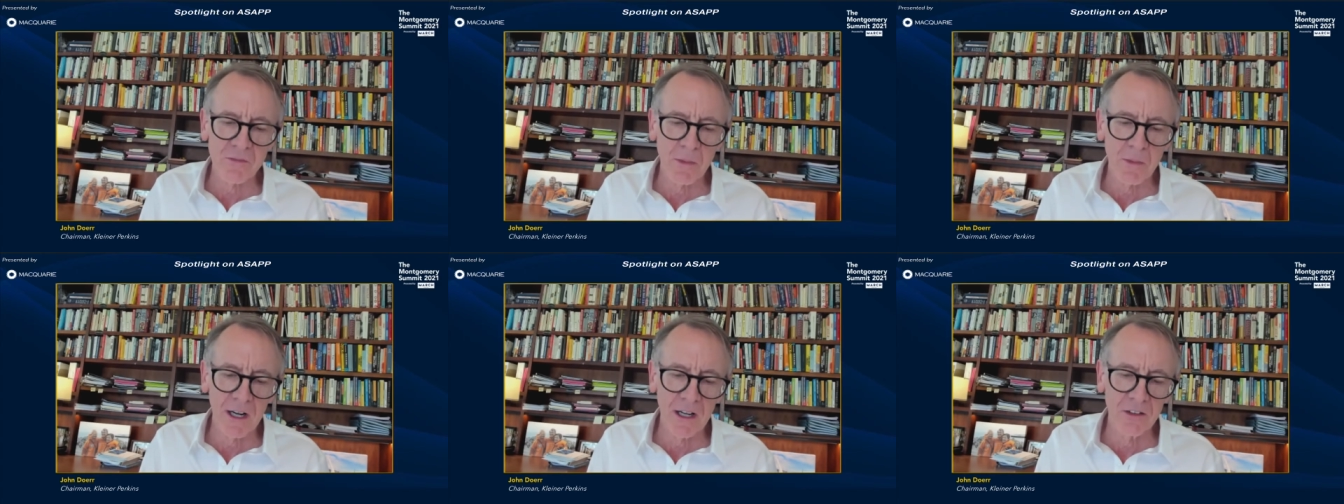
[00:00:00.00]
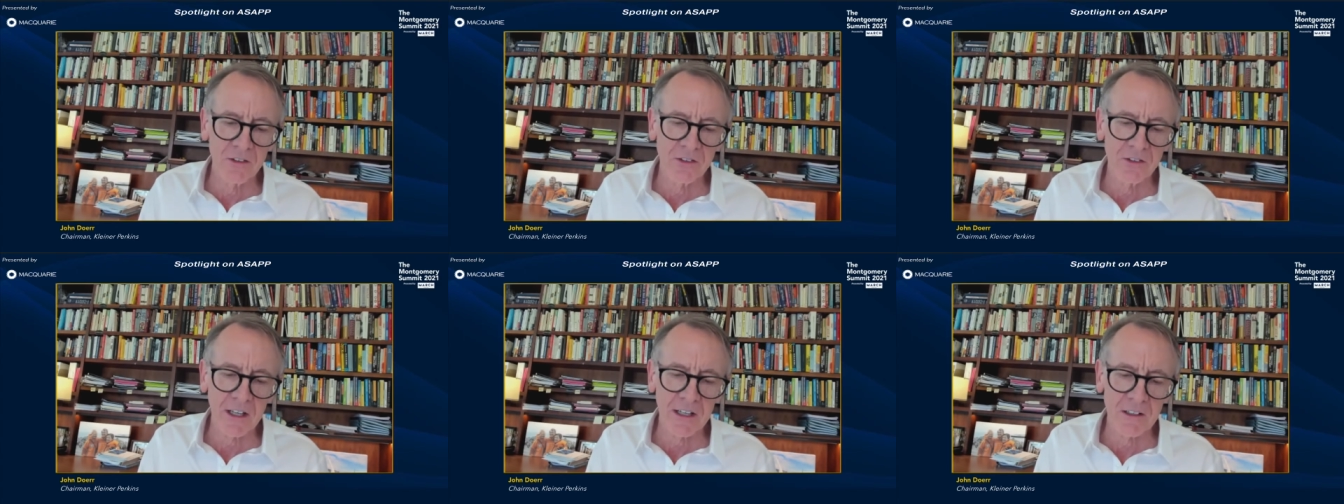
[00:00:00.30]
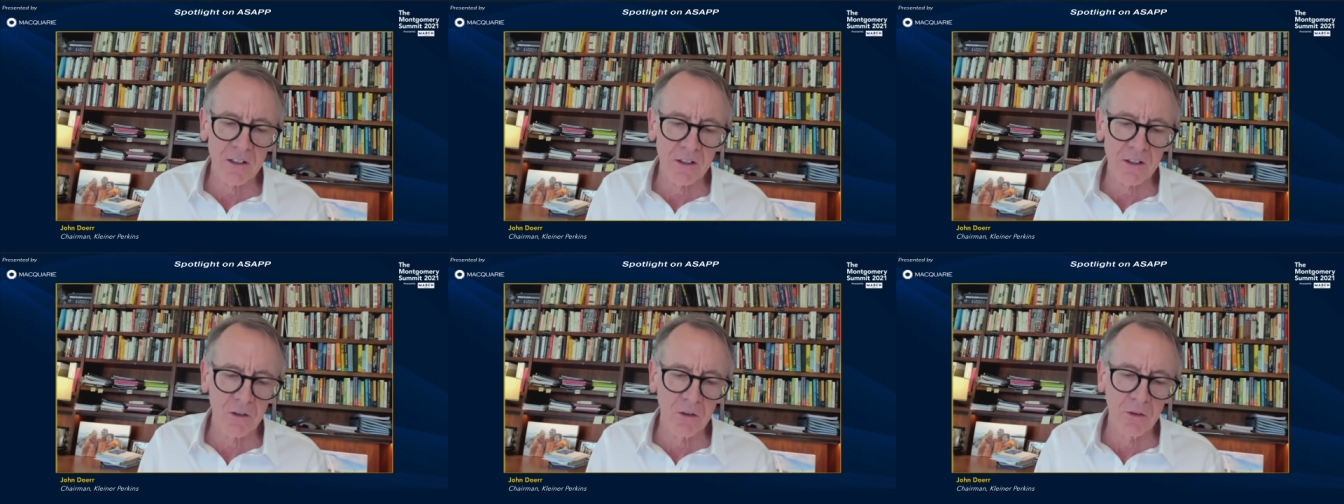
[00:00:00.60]
by its
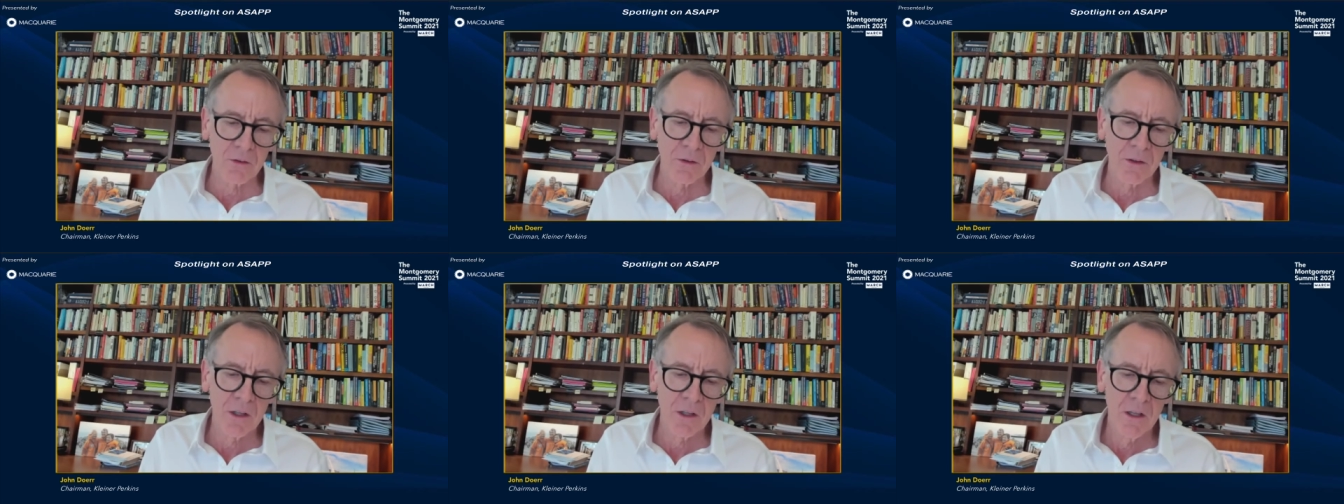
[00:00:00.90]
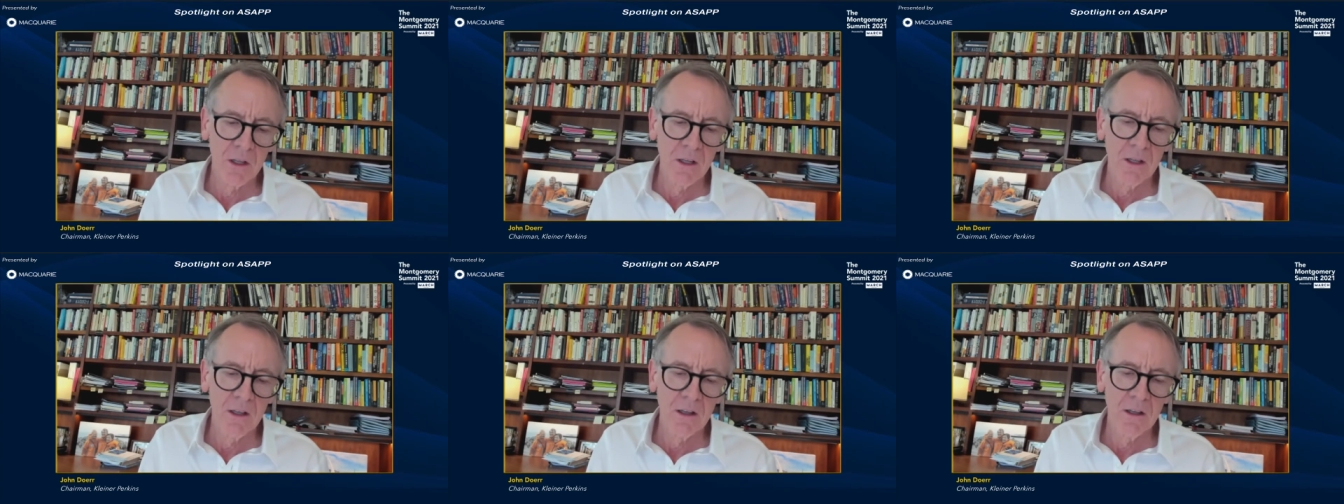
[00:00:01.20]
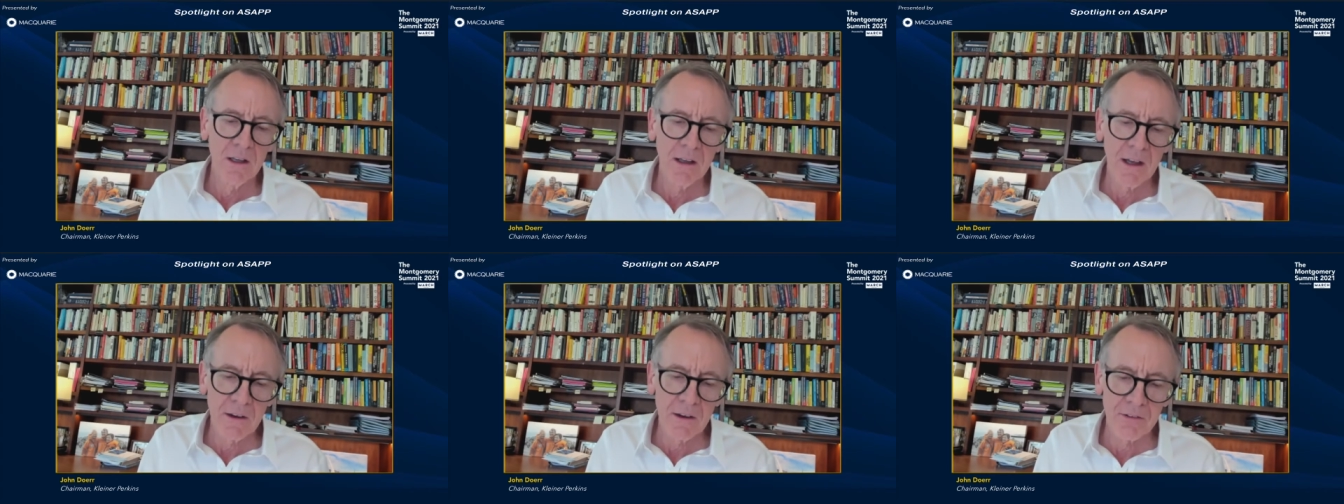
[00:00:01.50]
technical
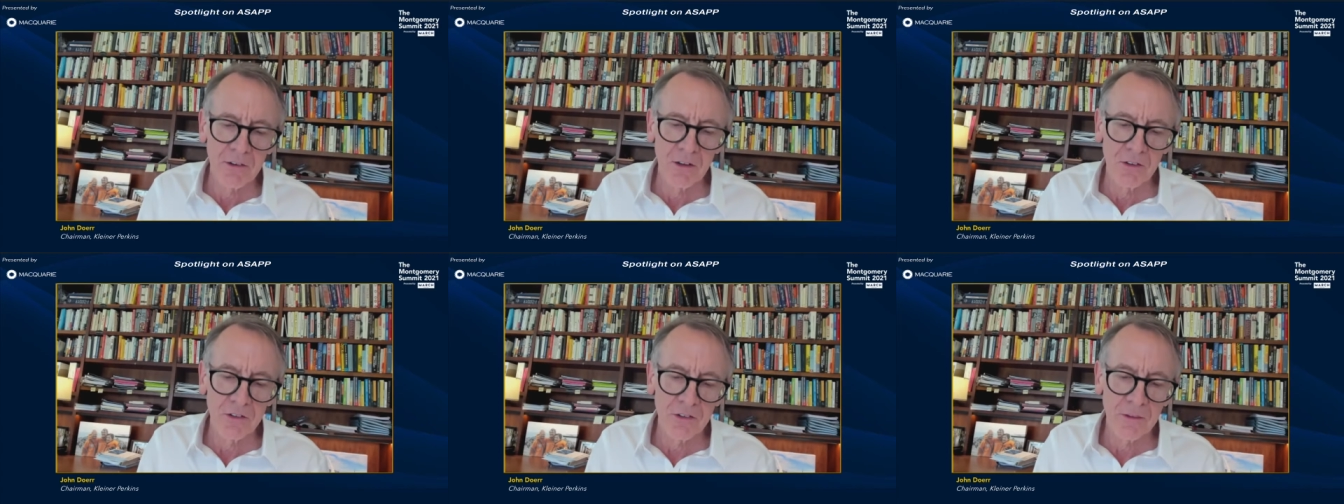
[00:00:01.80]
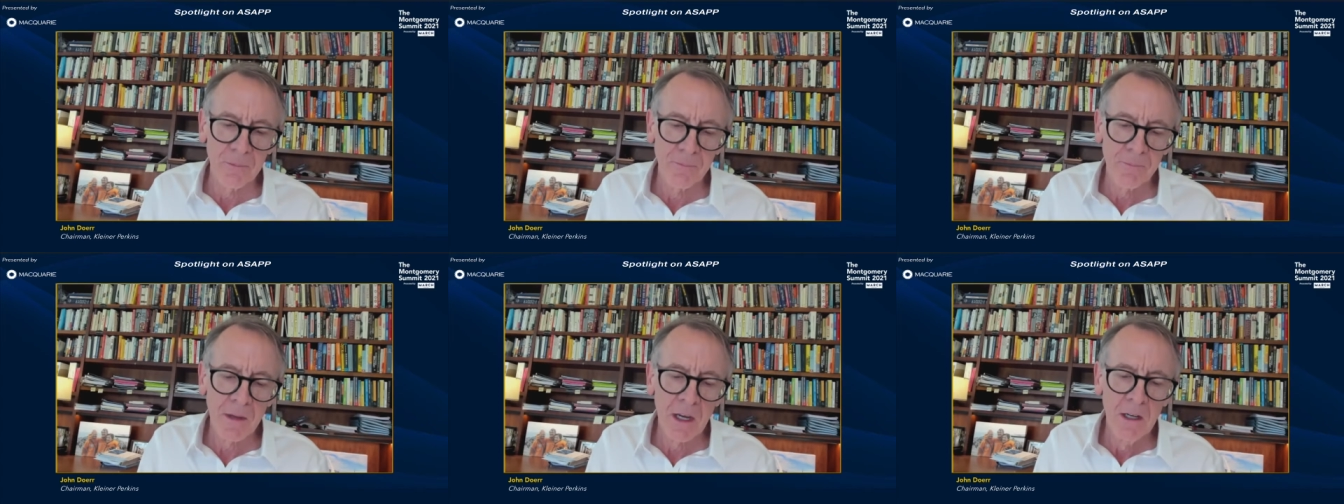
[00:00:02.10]
efforts.